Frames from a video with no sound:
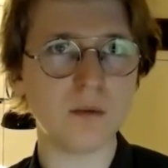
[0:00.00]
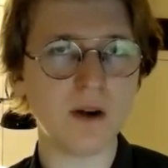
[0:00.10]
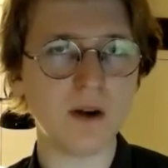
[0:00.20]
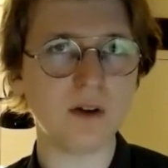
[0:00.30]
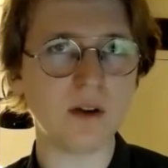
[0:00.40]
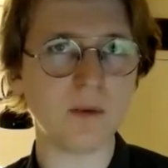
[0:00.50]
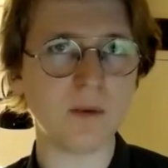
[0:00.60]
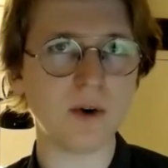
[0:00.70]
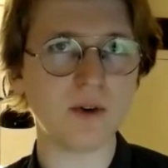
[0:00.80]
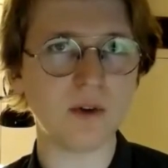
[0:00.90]
what is it
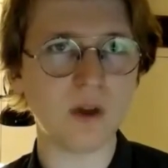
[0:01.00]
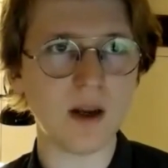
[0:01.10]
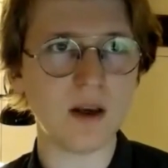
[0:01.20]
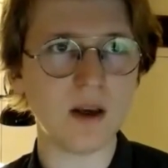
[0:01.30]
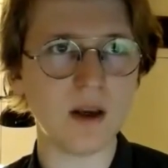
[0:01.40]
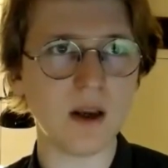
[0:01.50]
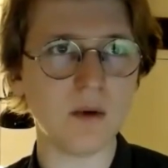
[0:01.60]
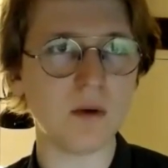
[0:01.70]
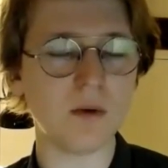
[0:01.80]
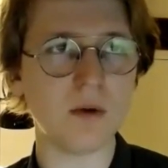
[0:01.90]
that we're studying
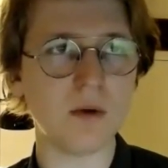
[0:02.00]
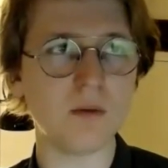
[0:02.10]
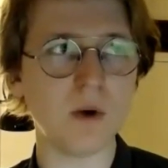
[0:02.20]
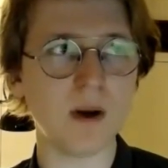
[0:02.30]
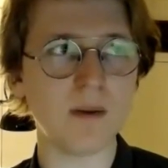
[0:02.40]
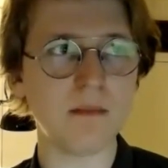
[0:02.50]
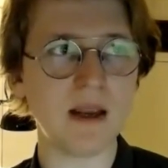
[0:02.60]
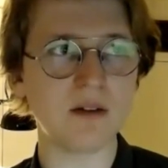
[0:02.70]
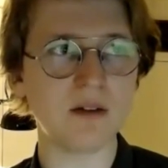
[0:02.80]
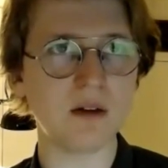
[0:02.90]
and what
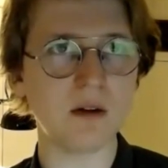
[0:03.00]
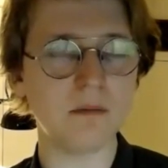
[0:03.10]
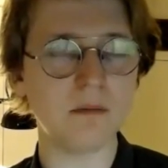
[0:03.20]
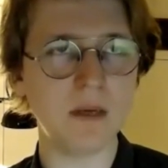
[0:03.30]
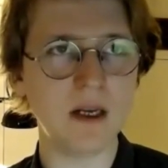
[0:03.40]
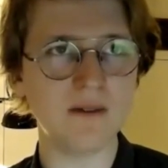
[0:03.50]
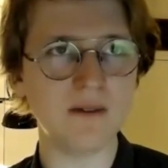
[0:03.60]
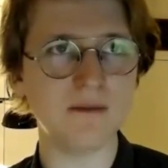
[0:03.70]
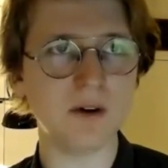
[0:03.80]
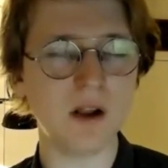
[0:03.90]
makes it
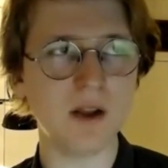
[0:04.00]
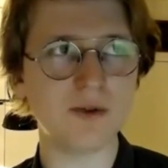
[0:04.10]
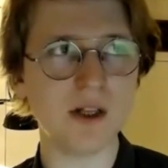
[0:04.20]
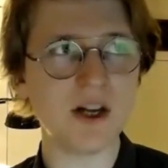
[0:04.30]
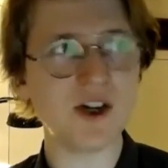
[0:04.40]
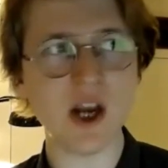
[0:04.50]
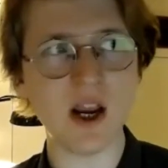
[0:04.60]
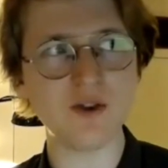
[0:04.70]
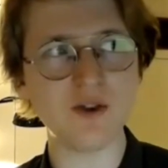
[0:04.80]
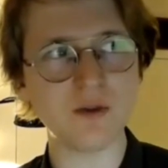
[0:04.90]
meaningful has really
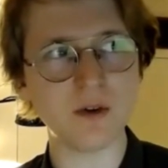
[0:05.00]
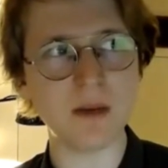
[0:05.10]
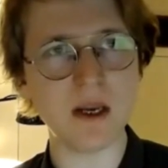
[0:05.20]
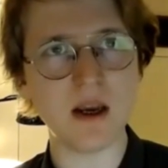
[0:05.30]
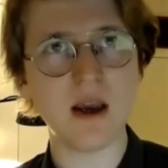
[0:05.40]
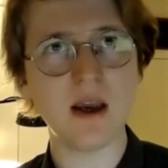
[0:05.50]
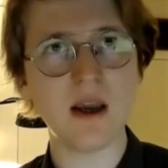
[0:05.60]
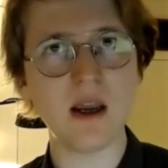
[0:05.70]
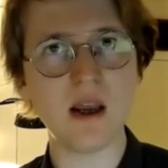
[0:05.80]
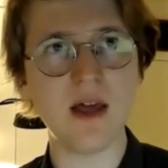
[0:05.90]
changed for me
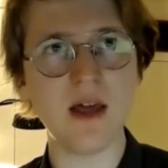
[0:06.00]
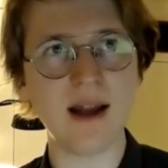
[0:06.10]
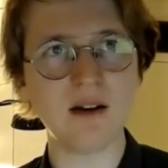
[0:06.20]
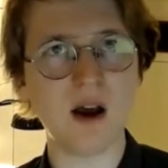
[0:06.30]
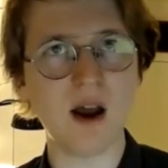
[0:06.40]
in that